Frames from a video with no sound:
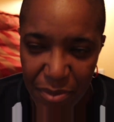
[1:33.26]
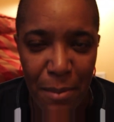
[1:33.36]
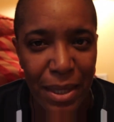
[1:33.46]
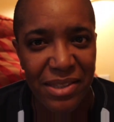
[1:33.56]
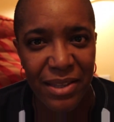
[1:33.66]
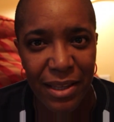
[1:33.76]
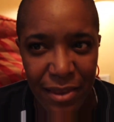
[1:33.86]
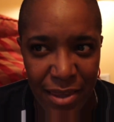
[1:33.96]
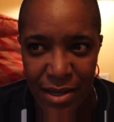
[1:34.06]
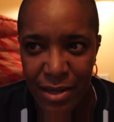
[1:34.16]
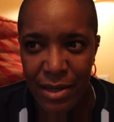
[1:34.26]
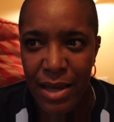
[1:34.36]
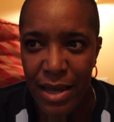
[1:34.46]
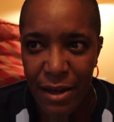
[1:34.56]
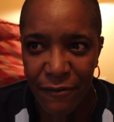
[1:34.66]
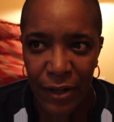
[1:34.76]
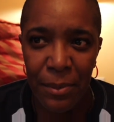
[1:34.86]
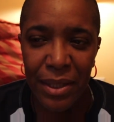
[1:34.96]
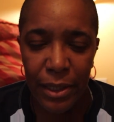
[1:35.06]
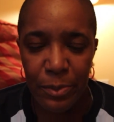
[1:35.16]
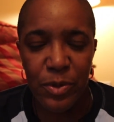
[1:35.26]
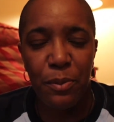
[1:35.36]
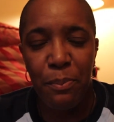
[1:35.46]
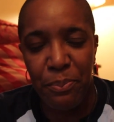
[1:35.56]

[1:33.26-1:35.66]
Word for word: because the, the Flaming Lips